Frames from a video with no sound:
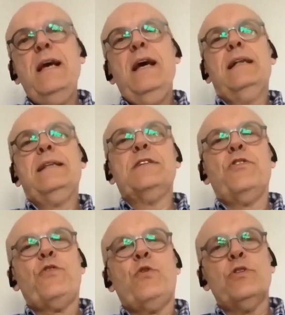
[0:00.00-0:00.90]
And there's
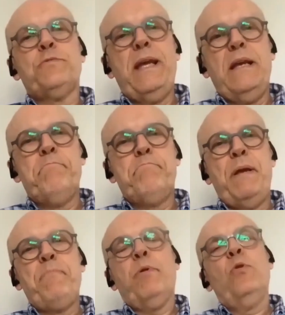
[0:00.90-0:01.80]
of course been
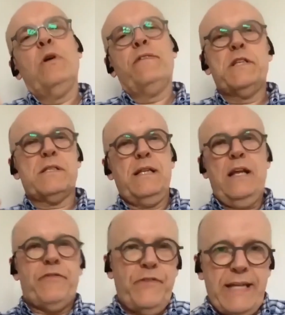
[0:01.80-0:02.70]
people who have just
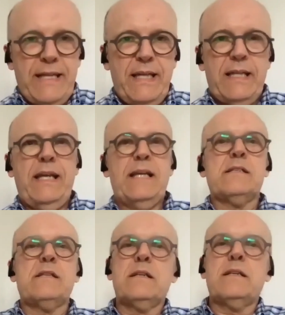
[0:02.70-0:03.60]
left VTT and
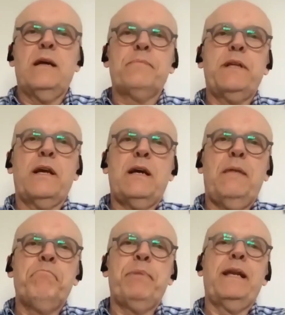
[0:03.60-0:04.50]
started up their
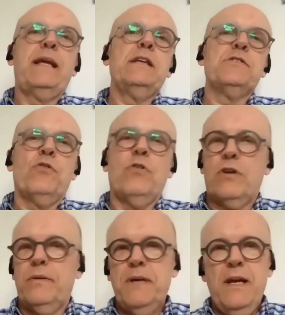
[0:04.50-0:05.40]
companies,
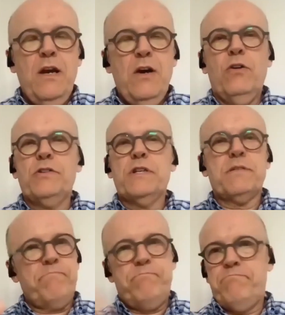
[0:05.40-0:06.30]
or
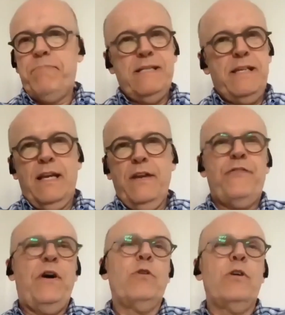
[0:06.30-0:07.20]
just basically
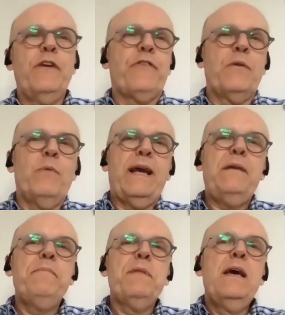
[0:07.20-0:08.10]
found a different
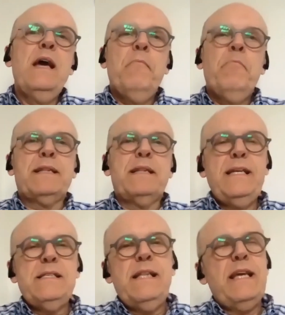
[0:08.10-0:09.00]
way. But
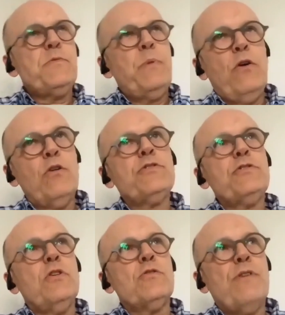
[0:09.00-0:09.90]
these days we
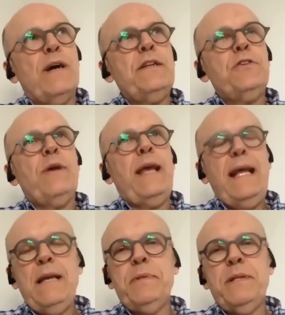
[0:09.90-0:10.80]
also try to
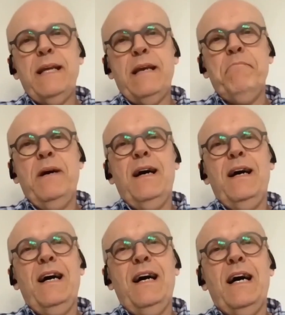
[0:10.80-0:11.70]
help them
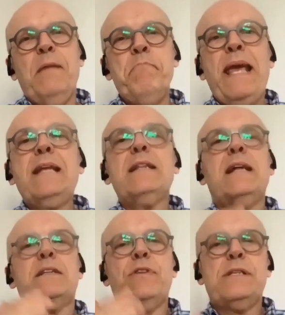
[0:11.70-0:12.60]
make
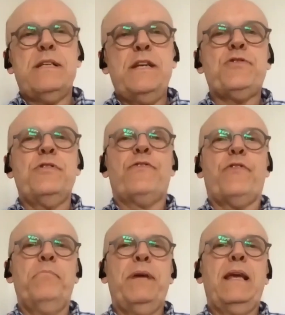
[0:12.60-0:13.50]
that transition
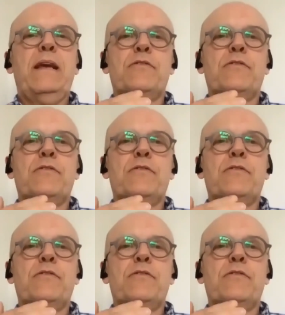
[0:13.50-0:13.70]
from being a